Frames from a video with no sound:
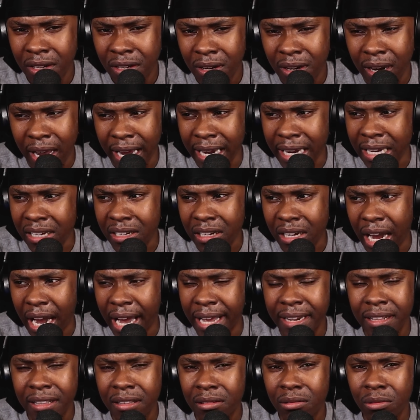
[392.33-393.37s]
Like,
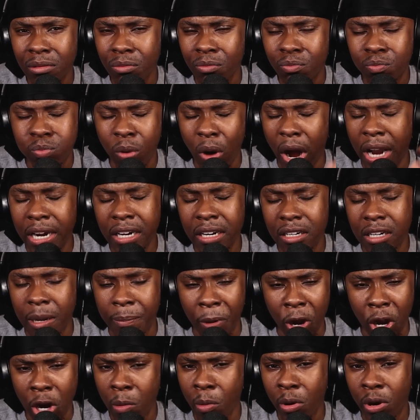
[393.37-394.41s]
and one, the
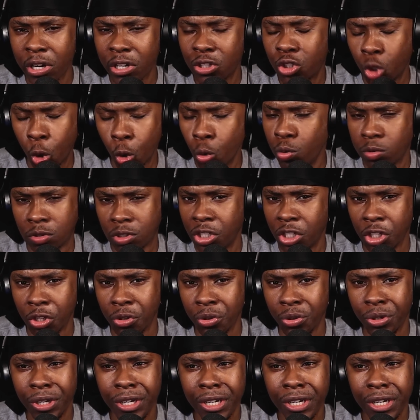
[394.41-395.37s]
Pokemon can talk to you.